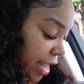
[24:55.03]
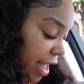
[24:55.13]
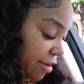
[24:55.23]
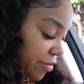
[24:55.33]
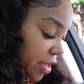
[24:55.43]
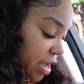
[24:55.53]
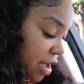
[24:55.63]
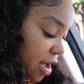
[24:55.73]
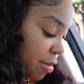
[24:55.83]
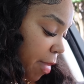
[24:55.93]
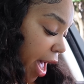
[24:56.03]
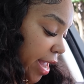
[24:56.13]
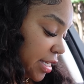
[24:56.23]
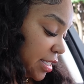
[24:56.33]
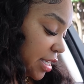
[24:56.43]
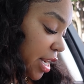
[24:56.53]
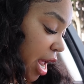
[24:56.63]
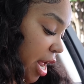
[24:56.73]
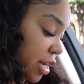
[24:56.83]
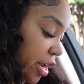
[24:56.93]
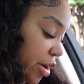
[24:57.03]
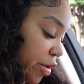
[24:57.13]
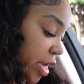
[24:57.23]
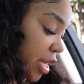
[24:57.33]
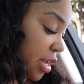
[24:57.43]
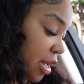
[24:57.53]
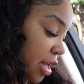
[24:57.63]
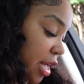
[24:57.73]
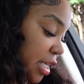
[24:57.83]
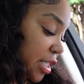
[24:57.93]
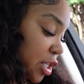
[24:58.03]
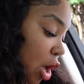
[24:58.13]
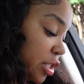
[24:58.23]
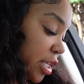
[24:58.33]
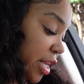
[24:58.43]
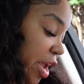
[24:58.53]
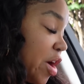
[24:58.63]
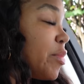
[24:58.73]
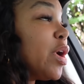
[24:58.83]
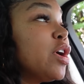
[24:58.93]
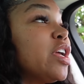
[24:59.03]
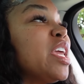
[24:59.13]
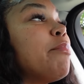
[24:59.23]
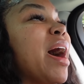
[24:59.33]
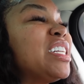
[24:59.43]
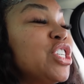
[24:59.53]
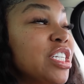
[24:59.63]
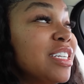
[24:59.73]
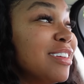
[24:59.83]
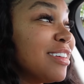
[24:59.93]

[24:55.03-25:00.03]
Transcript: have the um, iced non-dairy salted caramel cookie matcha?